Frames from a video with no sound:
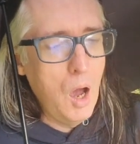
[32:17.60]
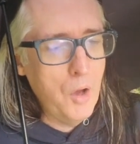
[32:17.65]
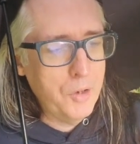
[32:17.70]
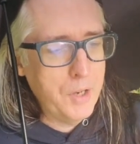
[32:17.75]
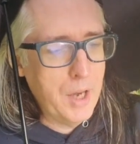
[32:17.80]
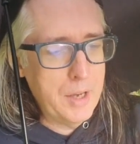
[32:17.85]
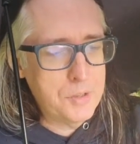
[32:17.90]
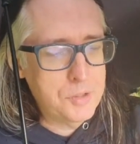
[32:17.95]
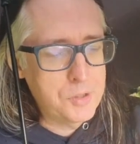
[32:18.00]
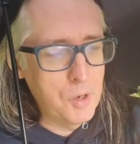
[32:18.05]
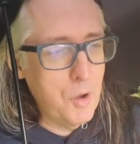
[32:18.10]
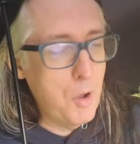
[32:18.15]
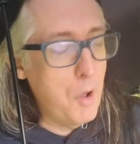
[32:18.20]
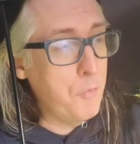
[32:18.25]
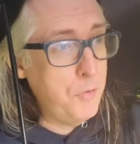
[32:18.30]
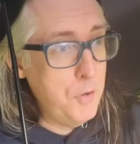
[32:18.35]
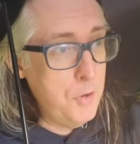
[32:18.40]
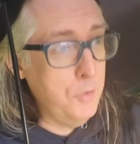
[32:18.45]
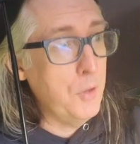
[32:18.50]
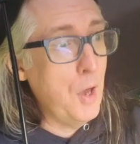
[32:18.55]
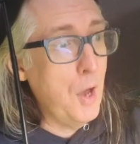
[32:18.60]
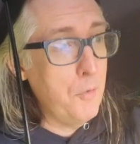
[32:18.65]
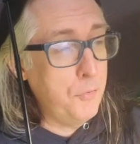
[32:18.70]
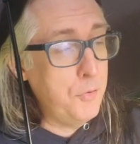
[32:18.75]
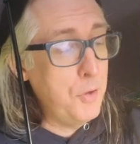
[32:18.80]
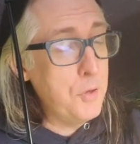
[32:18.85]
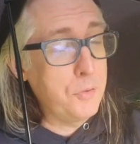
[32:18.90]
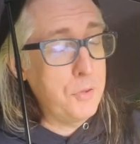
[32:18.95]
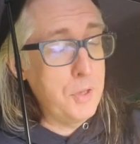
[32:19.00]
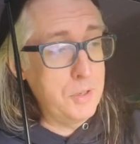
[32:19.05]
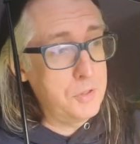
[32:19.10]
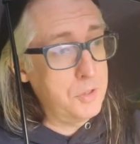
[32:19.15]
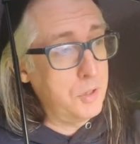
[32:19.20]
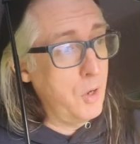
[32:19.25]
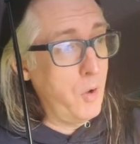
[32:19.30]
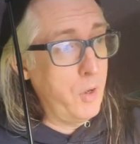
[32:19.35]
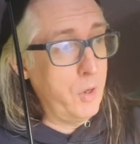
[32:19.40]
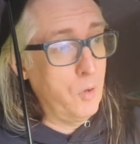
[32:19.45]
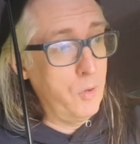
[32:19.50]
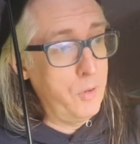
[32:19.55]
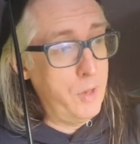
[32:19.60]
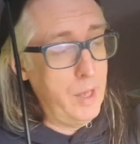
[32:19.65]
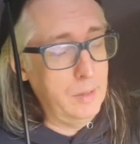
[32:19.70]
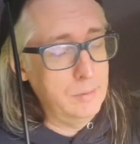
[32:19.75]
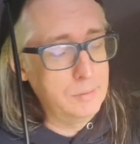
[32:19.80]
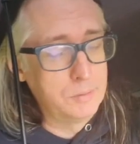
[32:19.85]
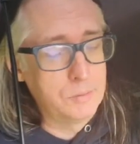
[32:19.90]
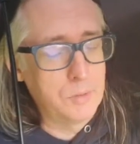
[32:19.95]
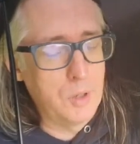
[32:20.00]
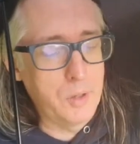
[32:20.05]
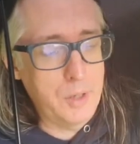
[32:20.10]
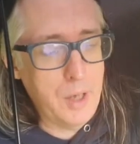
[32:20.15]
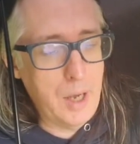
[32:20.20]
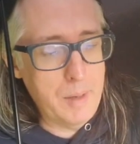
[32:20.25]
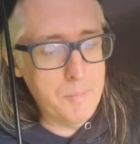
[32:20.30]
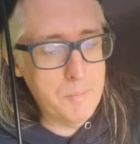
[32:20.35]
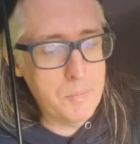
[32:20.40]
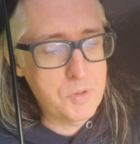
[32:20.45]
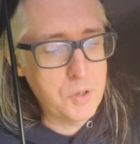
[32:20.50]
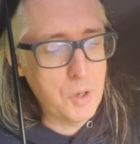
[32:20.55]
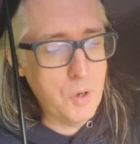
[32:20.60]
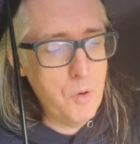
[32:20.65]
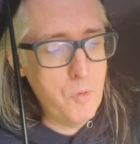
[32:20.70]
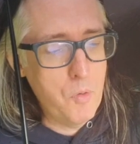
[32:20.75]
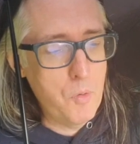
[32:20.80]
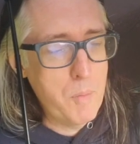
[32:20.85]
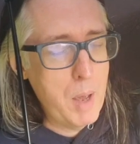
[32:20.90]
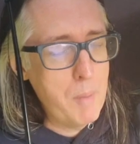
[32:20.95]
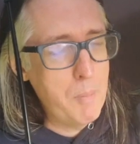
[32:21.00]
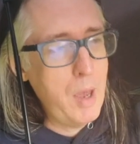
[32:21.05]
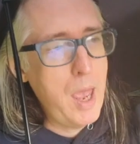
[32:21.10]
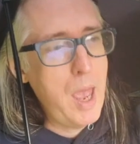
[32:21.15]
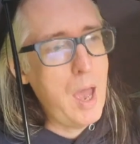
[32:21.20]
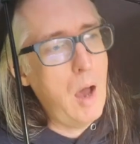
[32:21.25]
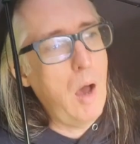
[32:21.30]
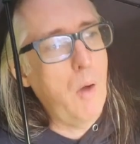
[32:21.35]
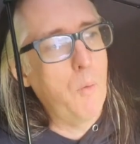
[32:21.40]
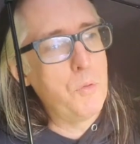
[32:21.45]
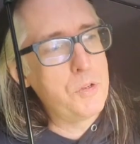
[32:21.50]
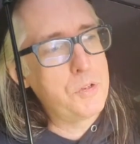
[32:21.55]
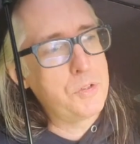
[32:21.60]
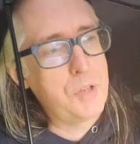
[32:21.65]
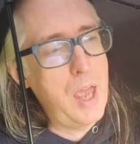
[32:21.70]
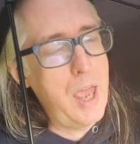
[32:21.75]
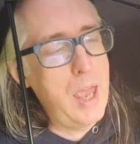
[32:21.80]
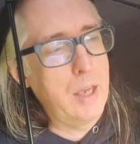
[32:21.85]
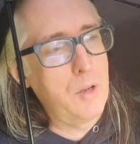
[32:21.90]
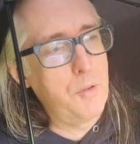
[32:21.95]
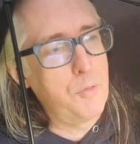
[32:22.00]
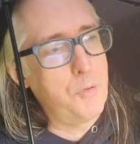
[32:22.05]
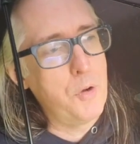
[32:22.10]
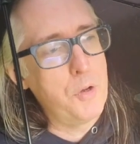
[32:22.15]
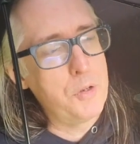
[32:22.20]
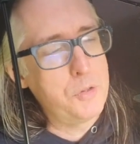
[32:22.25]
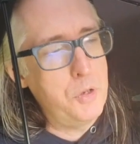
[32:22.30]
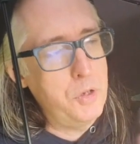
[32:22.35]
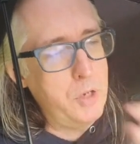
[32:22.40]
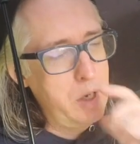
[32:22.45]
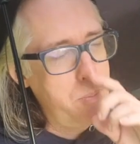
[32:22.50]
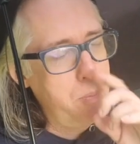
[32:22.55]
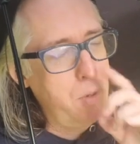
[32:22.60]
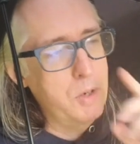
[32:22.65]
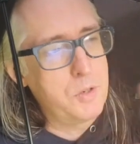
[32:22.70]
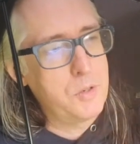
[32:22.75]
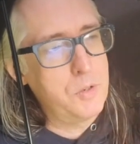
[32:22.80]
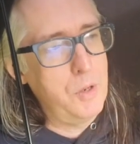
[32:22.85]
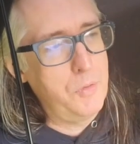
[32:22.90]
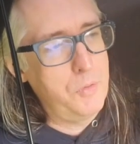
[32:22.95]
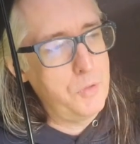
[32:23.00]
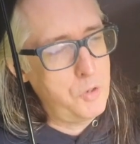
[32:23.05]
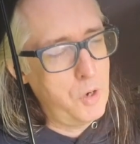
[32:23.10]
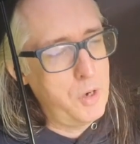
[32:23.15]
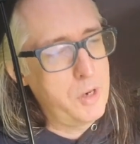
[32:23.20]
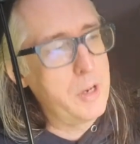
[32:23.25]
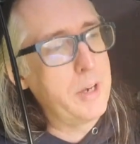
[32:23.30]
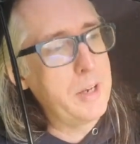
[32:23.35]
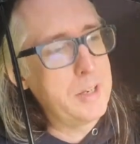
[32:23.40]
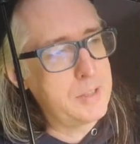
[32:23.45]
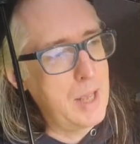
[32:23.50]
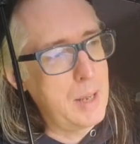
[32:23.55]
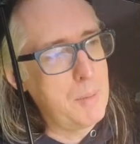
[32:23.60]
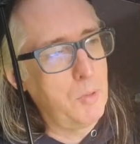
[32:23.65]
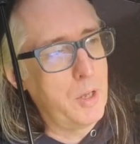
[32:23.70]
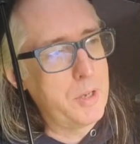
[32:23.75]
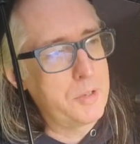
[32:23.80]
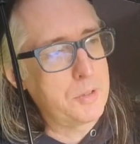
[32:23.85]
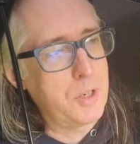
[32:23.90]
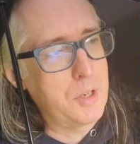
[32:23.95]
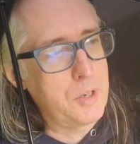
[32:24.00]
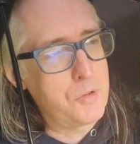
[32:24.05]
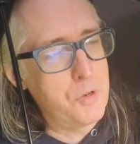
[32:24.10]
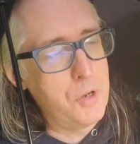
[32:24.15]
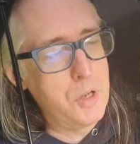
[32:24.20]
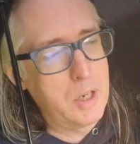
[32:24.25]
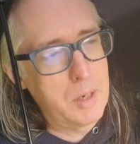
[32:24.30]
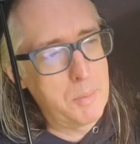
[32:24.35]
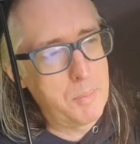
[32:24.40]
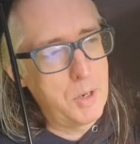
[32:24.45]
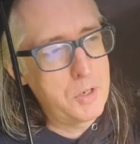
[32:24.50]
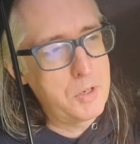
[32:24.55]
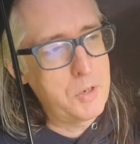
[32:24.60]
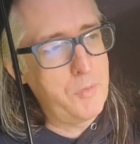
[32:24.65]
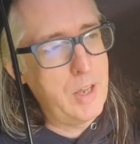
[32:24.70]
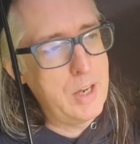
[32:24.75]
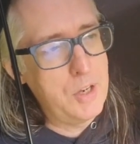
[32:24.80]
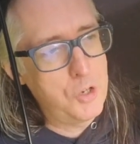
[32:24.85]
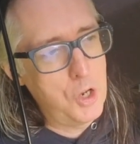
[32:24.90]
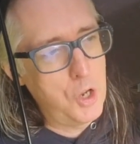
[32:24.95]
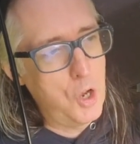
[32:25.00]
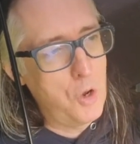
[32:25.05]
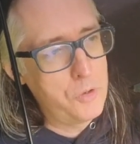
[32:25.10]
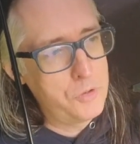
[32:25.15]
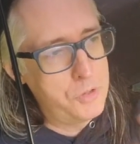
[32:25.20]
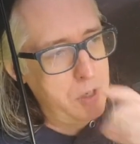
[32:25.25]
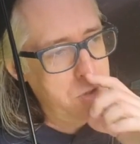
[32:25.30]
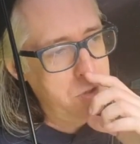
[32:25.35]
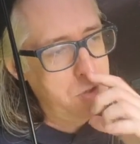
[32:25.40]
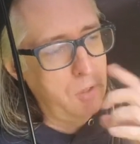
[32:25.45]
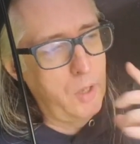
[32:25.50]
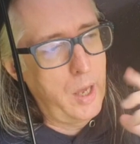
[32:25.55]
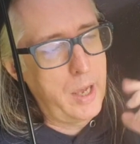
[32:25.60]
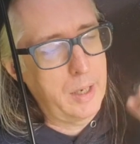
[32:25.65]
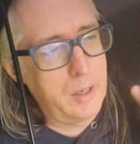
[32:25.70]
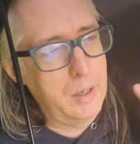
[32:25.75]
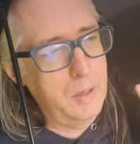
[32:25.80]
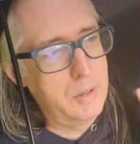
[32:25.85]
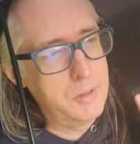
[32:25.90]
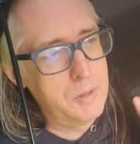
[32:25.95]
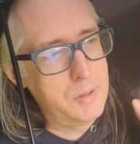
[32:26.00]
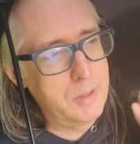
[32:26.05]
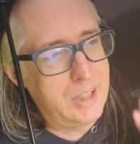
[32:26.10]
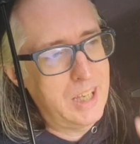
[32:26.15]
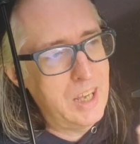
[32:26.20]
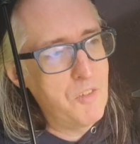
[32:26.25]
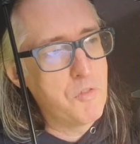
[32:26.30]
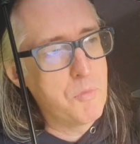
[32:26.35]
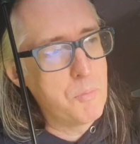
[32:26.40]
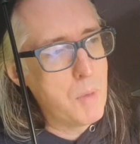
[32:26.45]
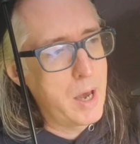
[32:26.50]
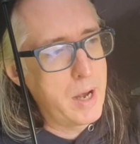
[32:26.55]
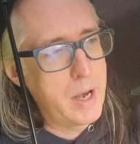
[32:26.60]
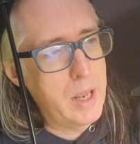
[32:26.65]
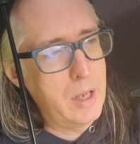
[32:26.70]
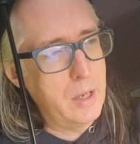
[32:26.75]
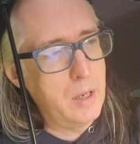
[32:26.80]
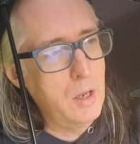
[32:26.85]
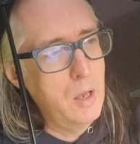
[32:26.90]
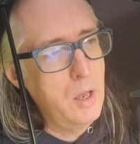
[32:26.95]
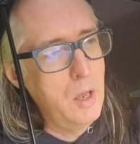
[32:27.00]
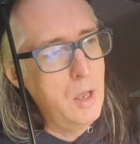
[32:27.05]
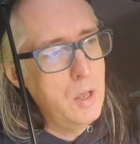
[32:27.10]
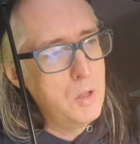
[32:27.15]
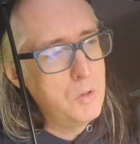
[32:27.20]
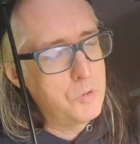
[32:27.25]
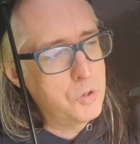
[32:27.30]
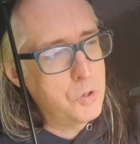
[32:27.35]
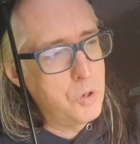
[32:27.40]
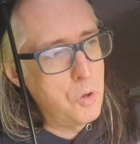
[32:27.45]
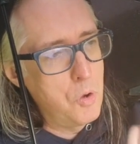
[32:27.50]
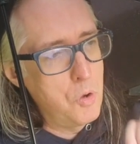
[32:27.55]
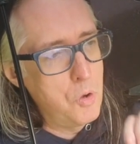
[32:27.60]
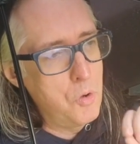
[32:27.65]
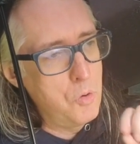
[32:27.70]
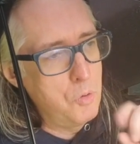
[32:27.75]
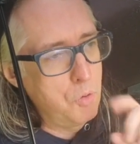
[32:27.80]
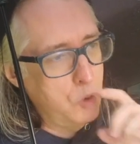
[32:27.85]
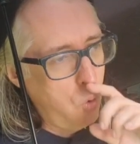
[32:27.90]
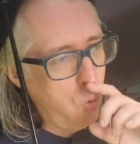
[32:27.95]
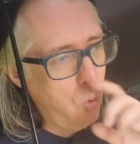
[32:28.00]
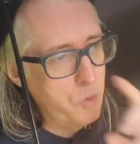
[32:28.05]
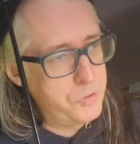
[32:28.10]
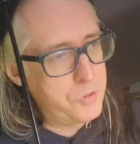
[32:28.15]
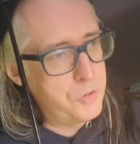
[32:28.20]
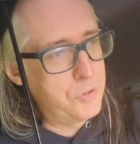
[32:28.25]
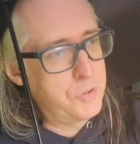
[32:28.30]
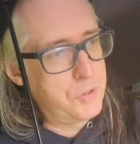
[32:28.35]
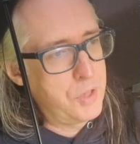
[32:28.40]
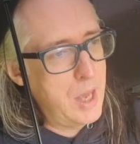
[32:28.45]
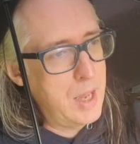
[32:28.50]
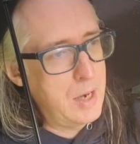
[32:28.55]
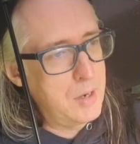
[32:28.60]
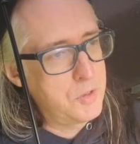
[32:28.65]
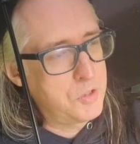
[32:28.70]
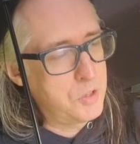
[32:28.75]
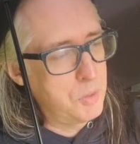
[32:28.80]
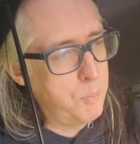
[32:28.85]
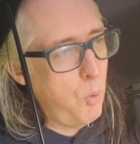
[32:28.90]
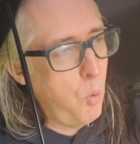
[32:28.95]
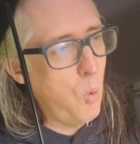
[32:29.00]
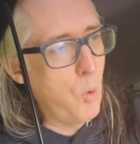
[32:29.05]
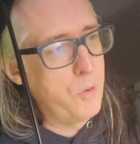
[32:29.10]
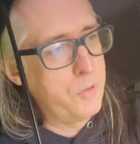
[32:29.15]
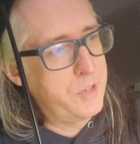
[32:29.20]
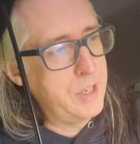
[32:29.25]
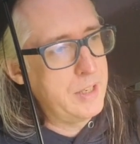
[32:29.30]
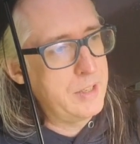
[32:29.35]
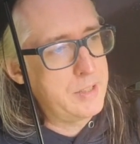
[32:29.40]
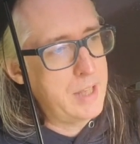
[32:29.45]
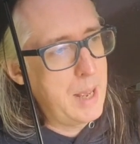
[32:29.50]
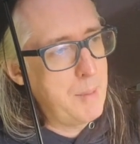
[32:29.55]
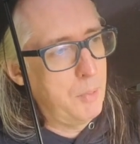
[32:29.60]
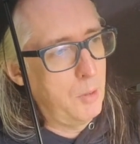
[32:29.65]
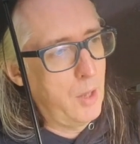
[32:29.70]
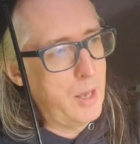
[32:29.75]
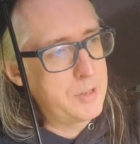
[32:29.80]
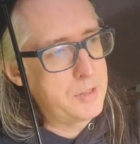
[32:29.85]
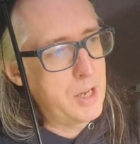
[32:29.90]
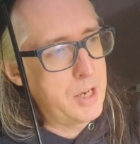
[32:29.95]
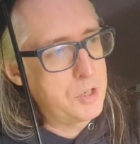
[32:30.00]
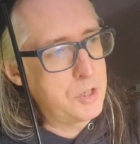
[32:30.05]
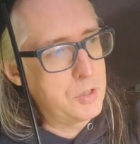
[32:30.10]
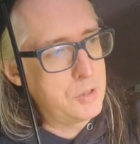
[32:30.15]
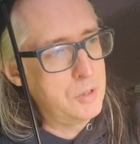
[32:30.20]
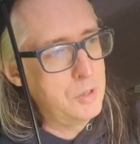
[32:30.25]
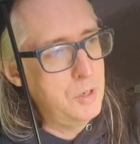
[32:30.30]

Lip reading: Okay, so a few things are going on there. Okay, so remember how I was saying at first, you get a bunch, if you're trying to destabilize a country, you get a bunch of NGOs in to like give money to causes that support destabilization.